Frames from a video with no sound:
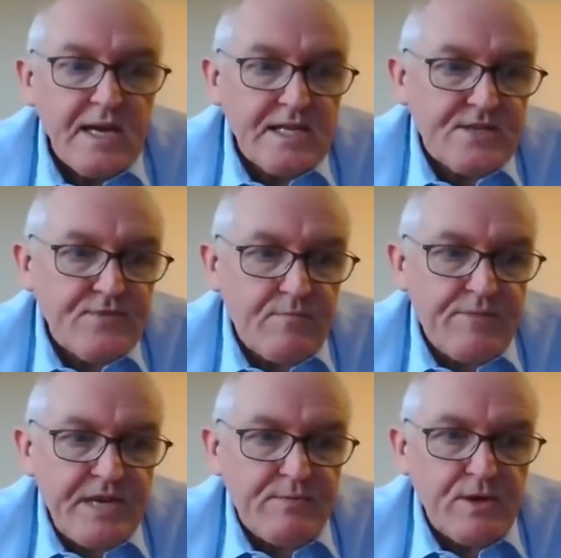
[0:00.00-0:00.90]
is from
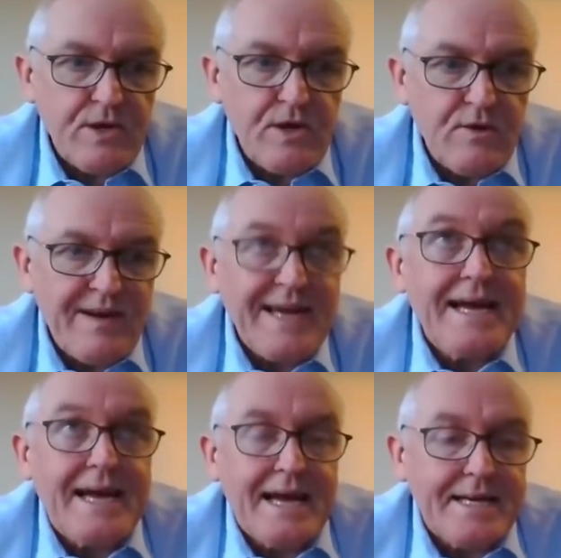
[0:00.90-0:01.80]
people who have
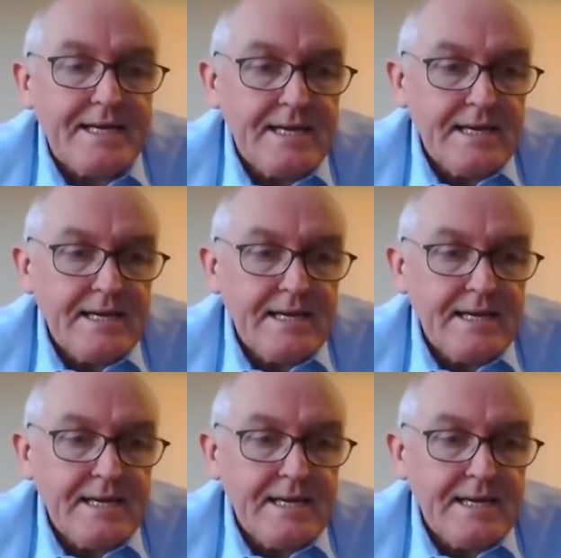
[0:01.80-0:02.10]
had